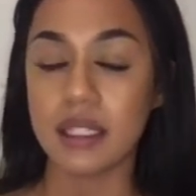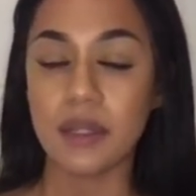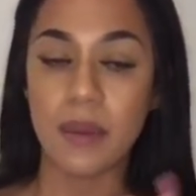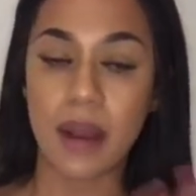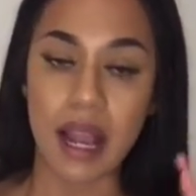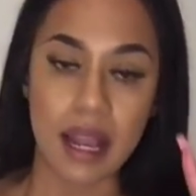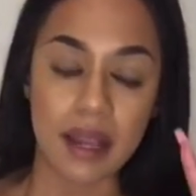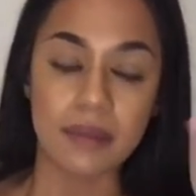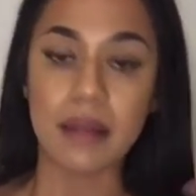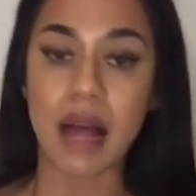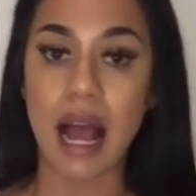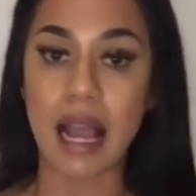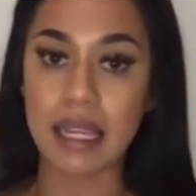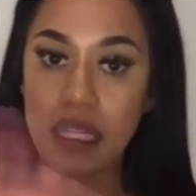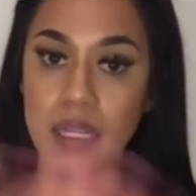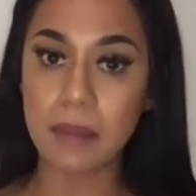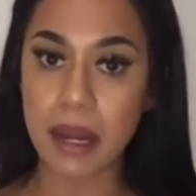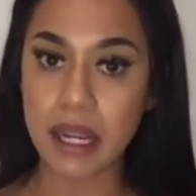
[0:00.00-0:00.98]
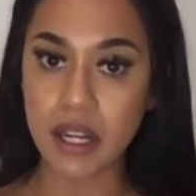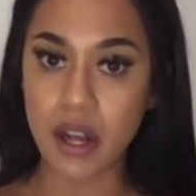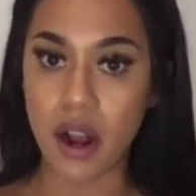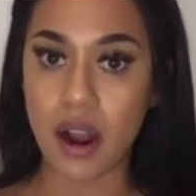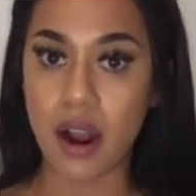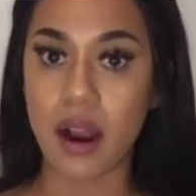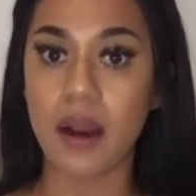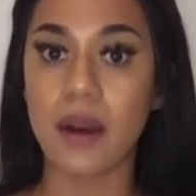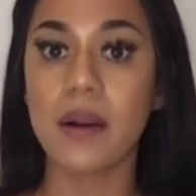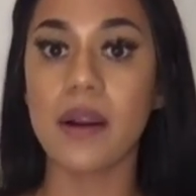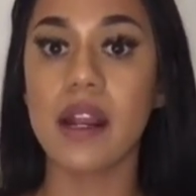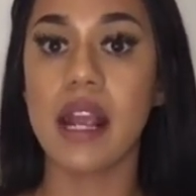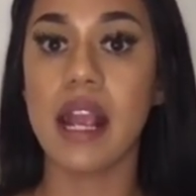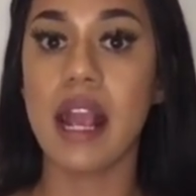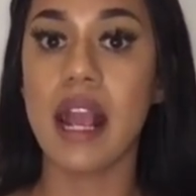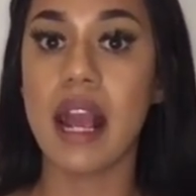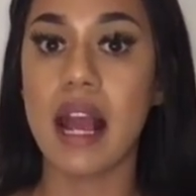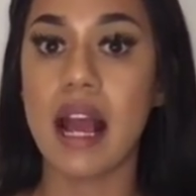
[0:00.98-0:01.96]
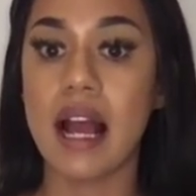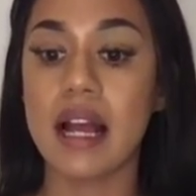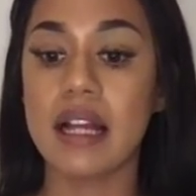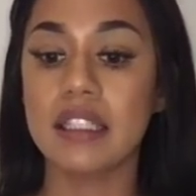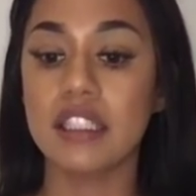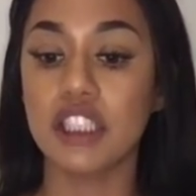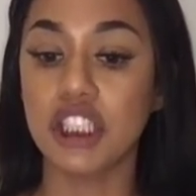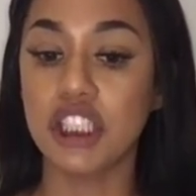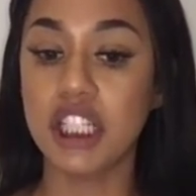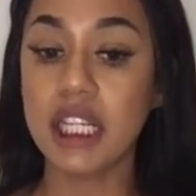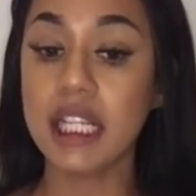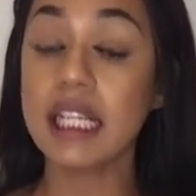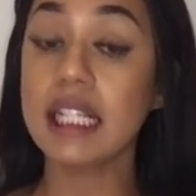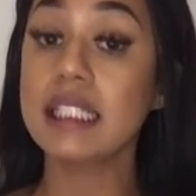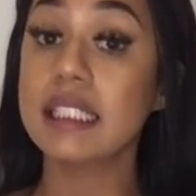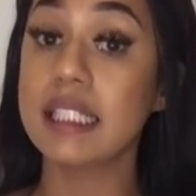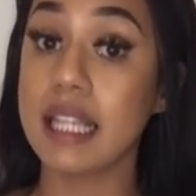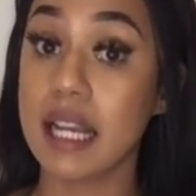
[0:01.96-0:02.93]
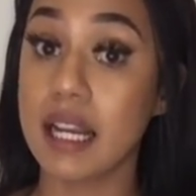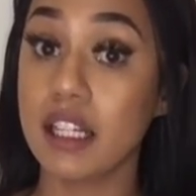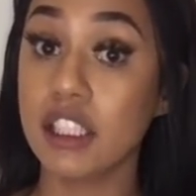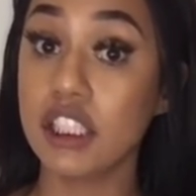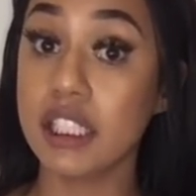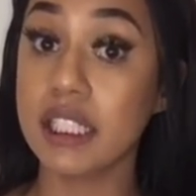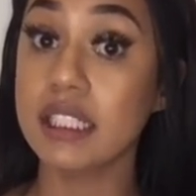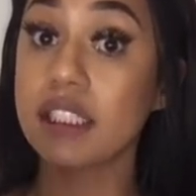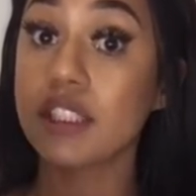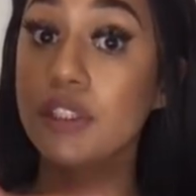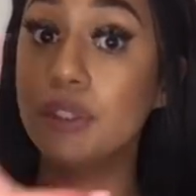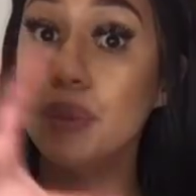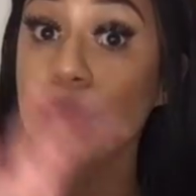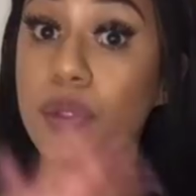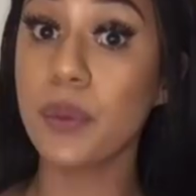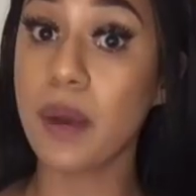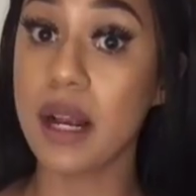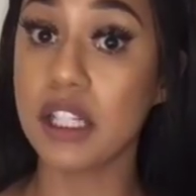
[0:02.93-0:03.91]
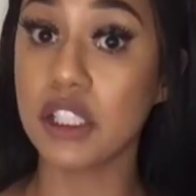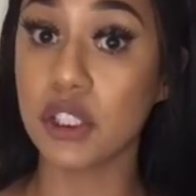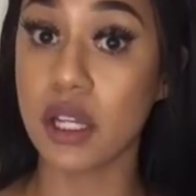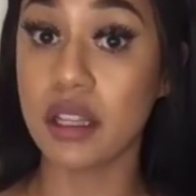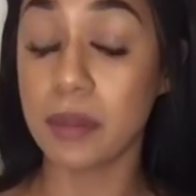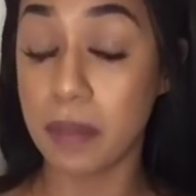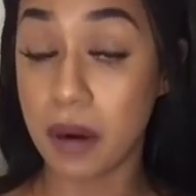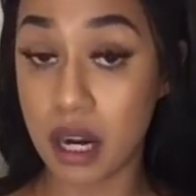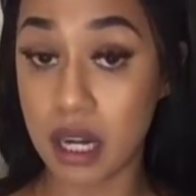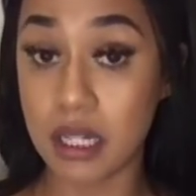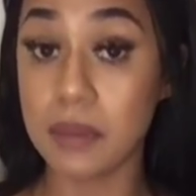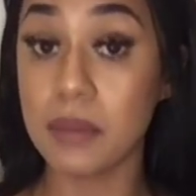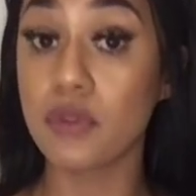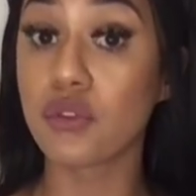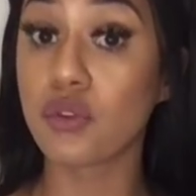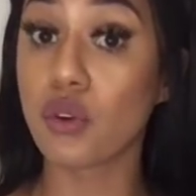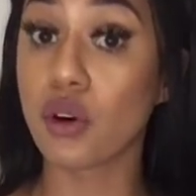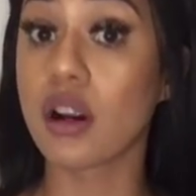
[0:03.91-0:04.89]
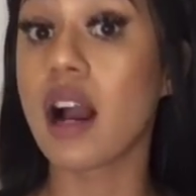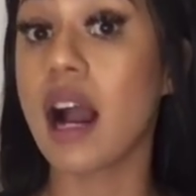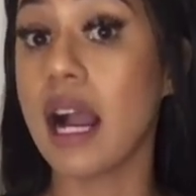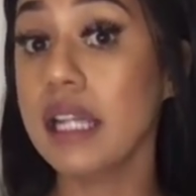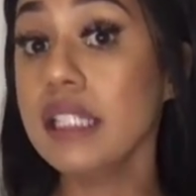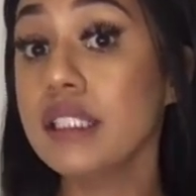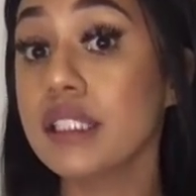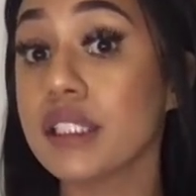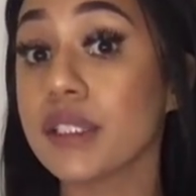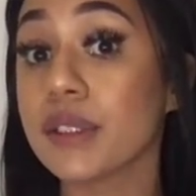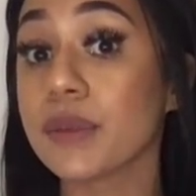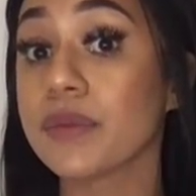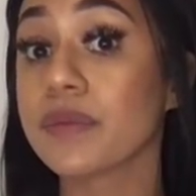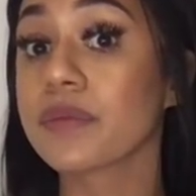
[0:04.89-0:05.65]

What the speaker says: Anyway, I get in my car and she gets there. She gets to the restaurant, the party before I do.